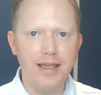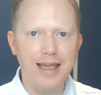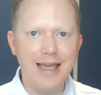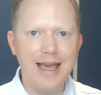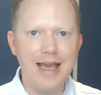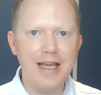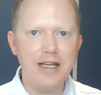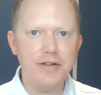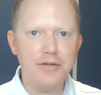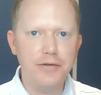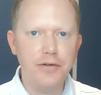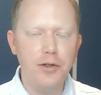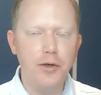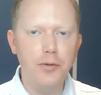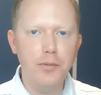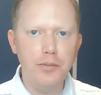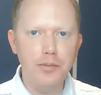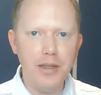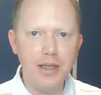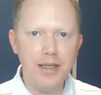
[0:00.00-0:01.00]
Cash
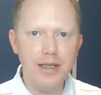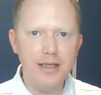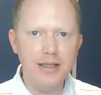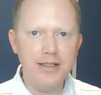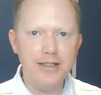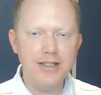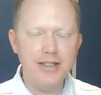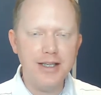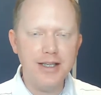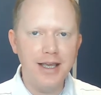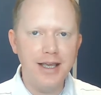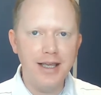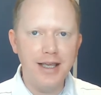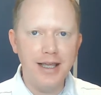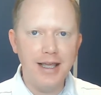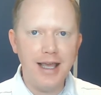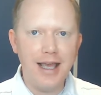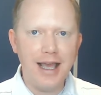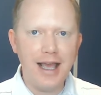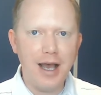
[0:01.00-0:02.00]
flow means
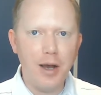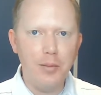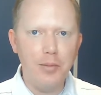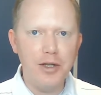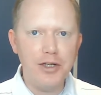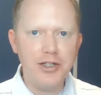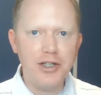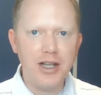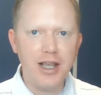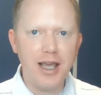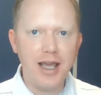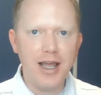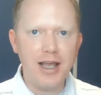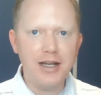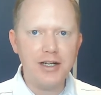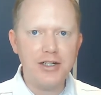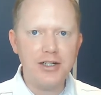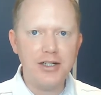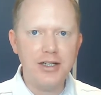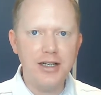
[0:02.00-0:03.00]
how much
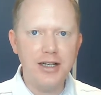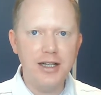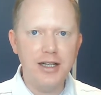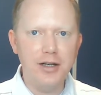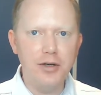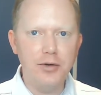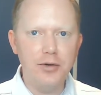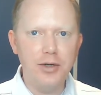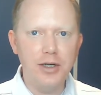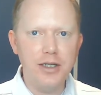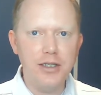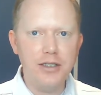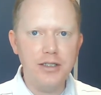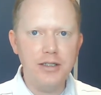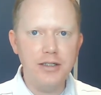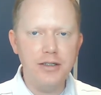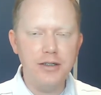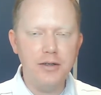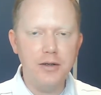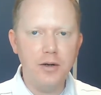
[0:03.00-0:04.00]
cash
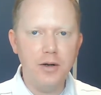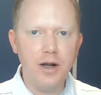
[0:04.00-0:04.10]
increased